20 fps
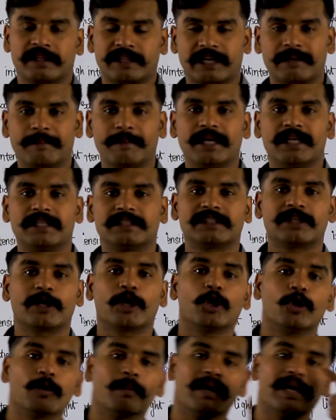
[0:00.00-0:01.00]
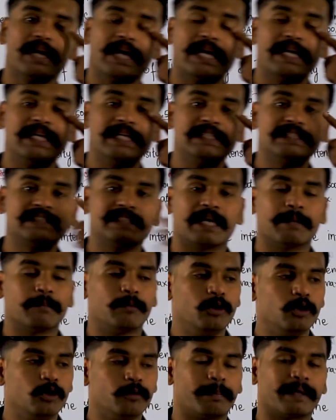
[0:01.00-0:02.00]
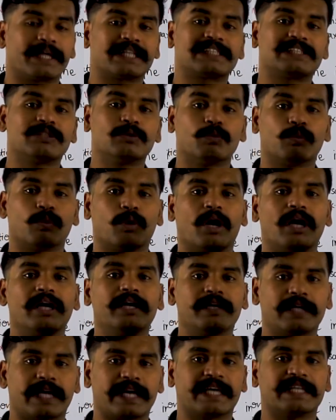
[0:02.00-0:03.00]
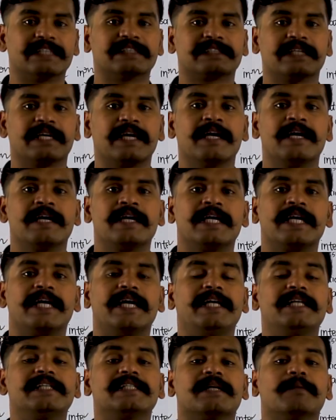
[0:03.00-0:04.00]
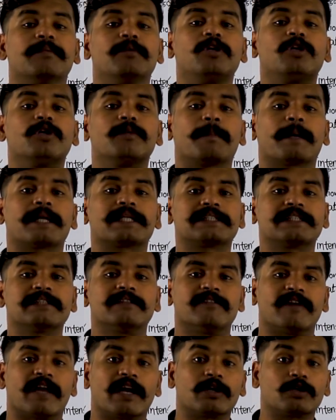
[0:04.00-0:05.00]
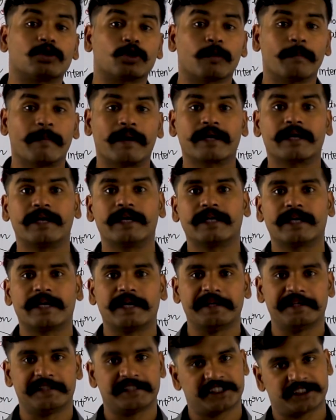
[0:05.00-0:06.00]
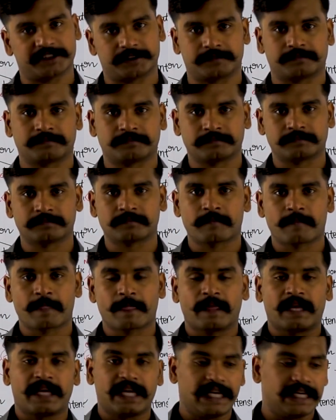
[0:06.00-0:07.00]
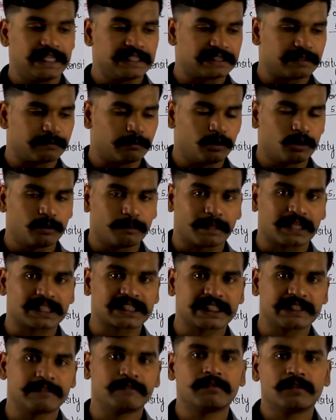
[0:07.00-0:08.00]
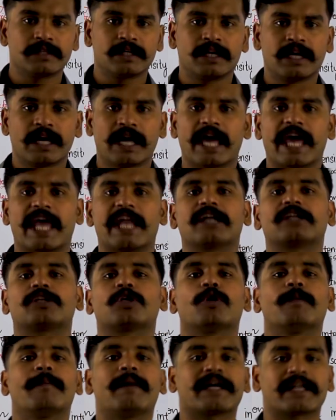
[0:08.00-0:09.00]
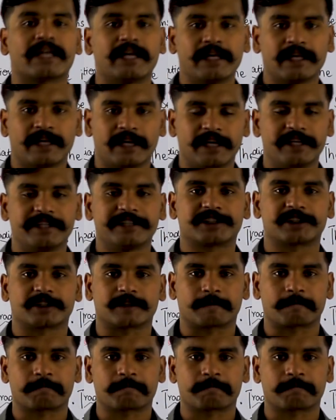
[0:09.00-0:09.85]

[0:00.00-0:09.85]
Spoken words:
That means human eye is able to perceive what I can say. It is able to perceive electromagnetic radiation. It is able to perceive electromagnetic radiation.